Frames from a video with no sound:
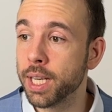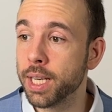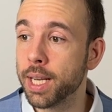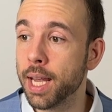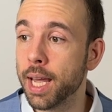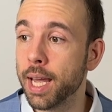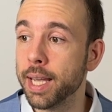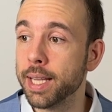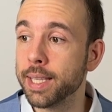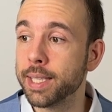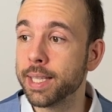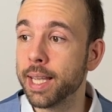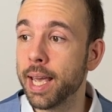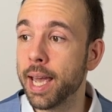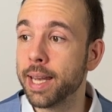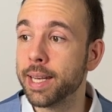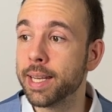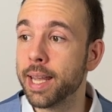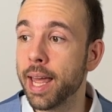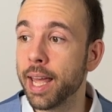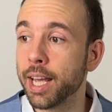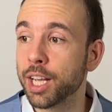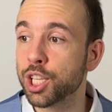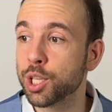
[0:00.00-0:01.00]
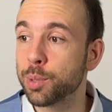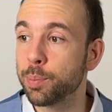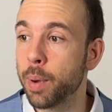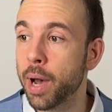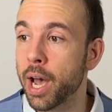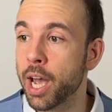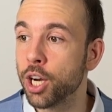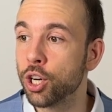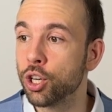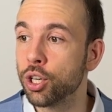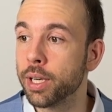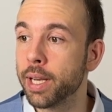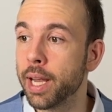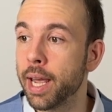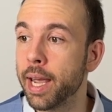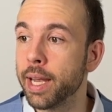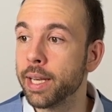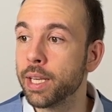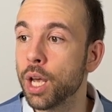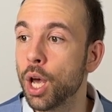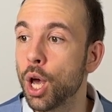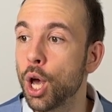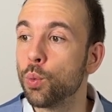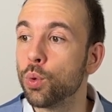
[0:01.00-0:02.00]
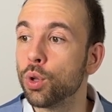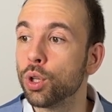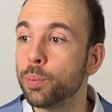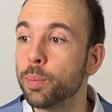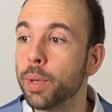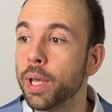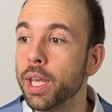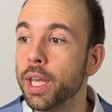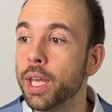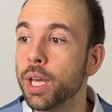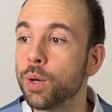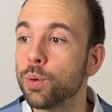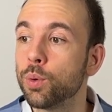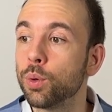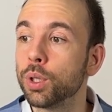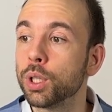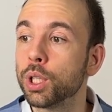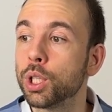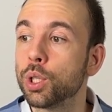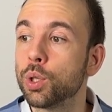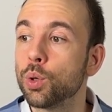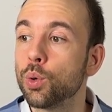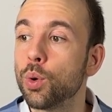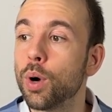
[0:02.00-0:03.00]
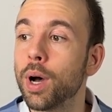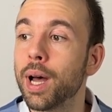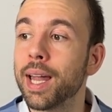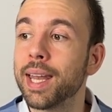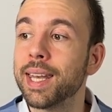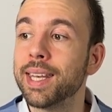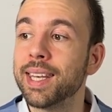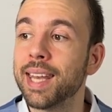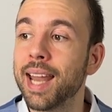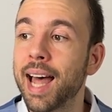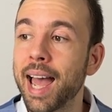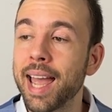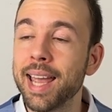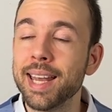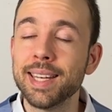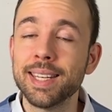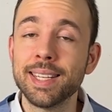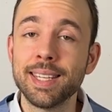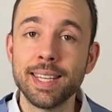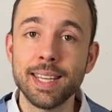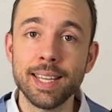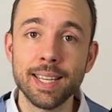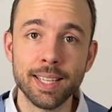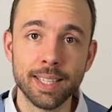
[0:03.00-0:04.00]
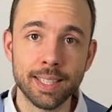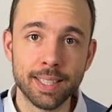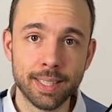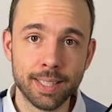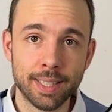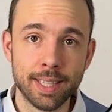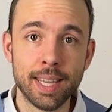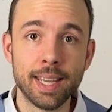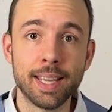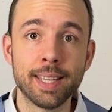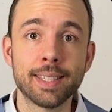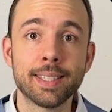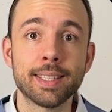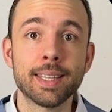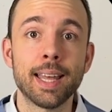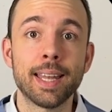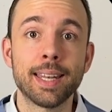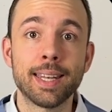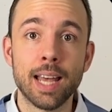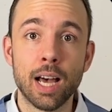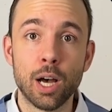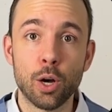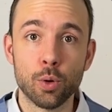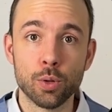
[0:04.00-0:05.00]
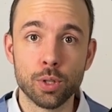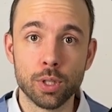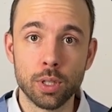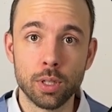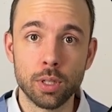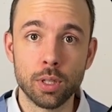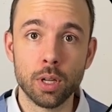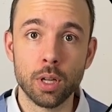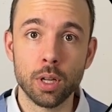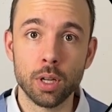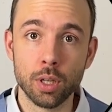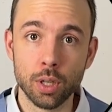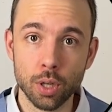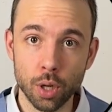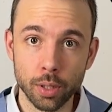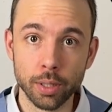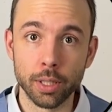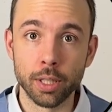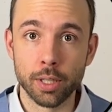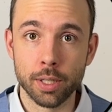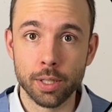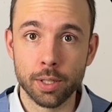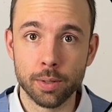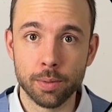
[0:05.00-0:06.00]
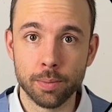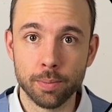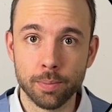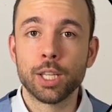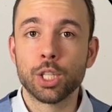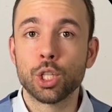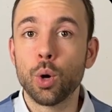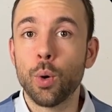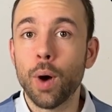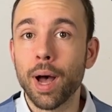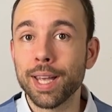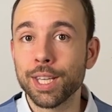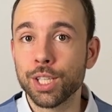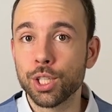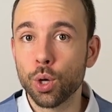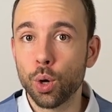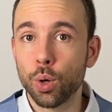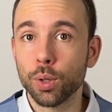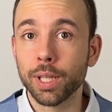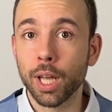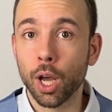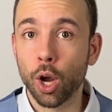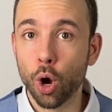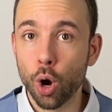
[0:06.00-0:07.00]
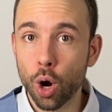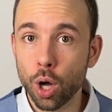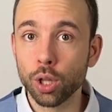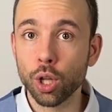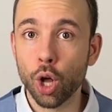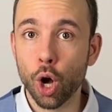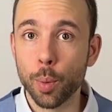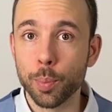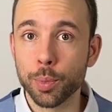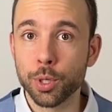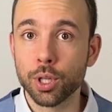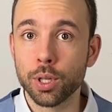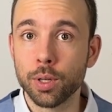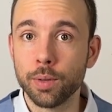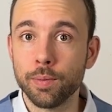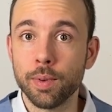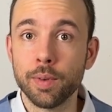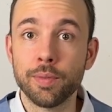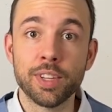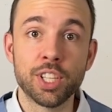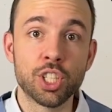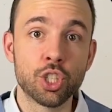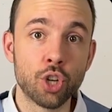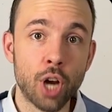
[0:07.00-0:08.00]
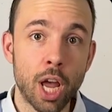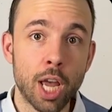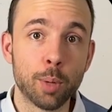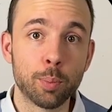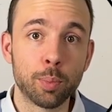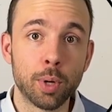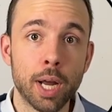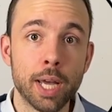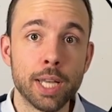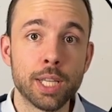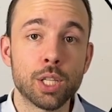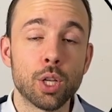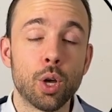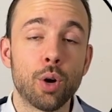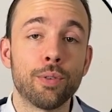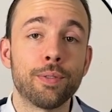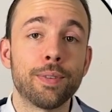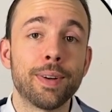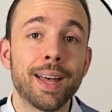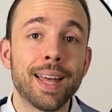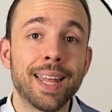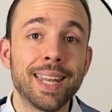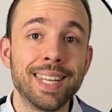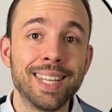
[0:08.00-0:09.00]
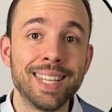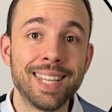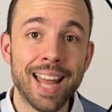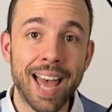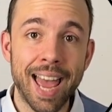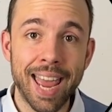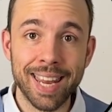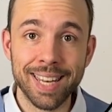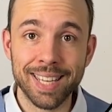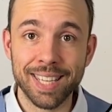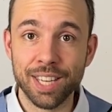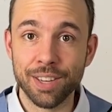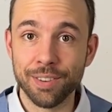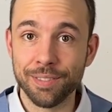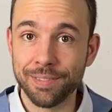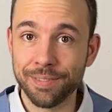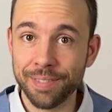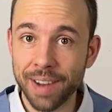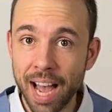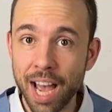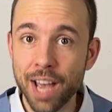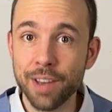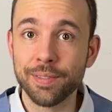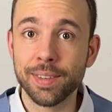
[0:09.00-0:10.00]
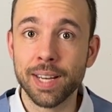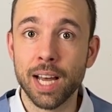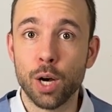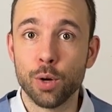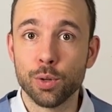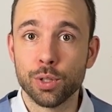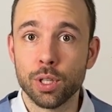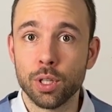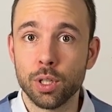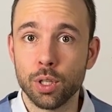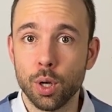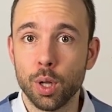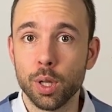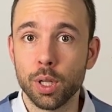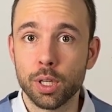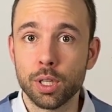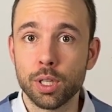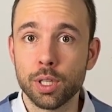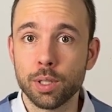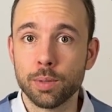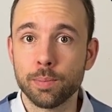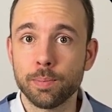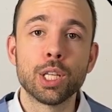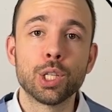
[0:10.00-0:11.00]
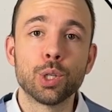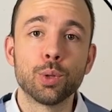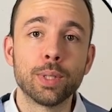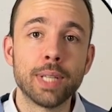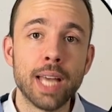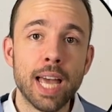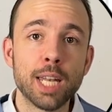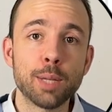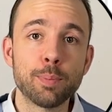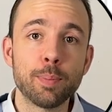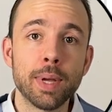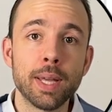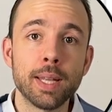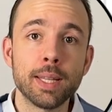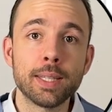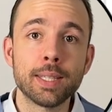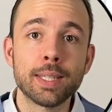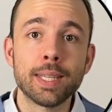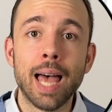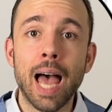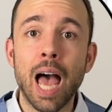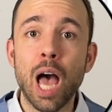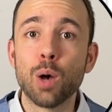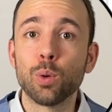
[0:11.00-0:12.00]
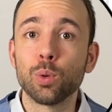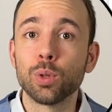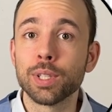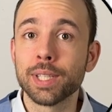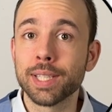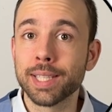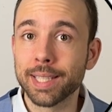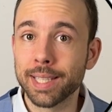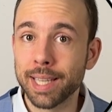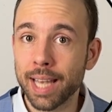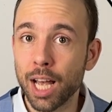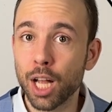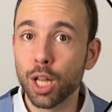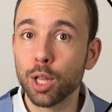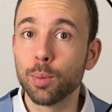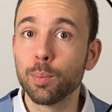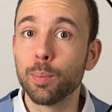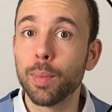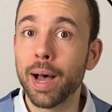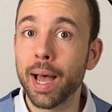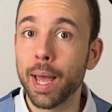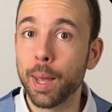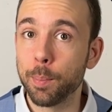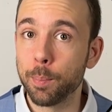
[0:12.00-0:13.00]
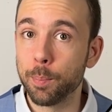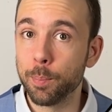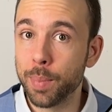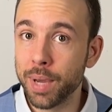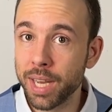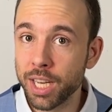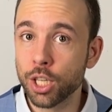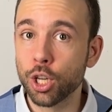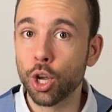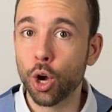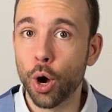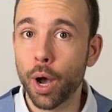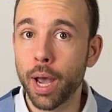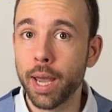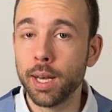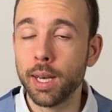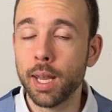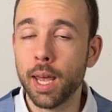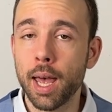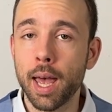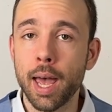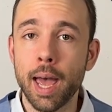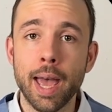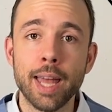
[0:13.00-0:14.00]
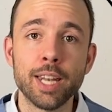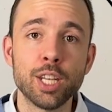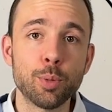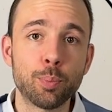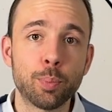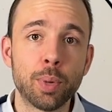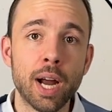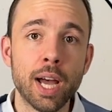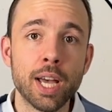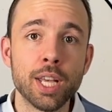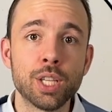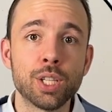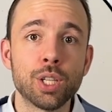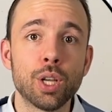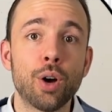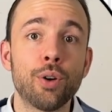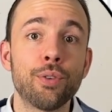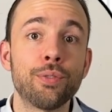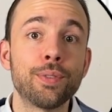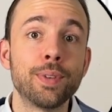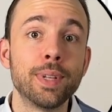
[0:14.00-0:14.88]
days at the expiry date will be equal to $96,000. So I sold a call option with a strike price of $95,000. So that means I will sell my Bitcoin at the price of